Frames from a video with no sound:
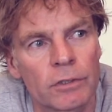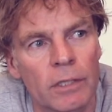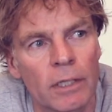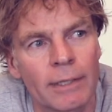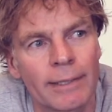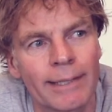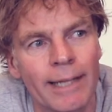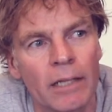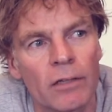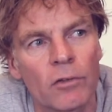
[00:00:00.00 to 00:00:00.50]
they
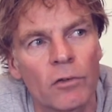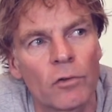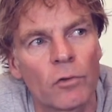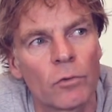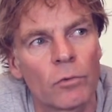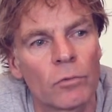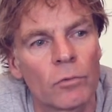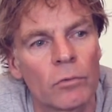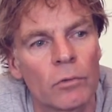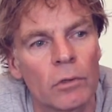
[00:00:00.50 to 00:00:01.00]
tend
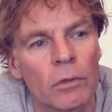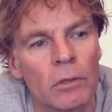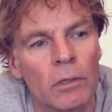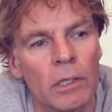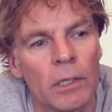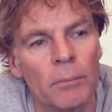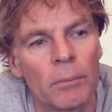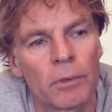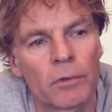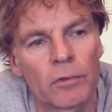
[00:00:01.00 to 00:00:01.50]
to
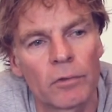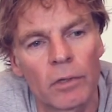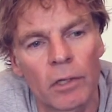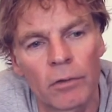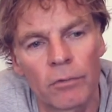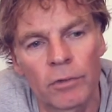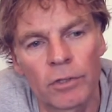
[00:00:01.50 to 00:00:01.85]
limit their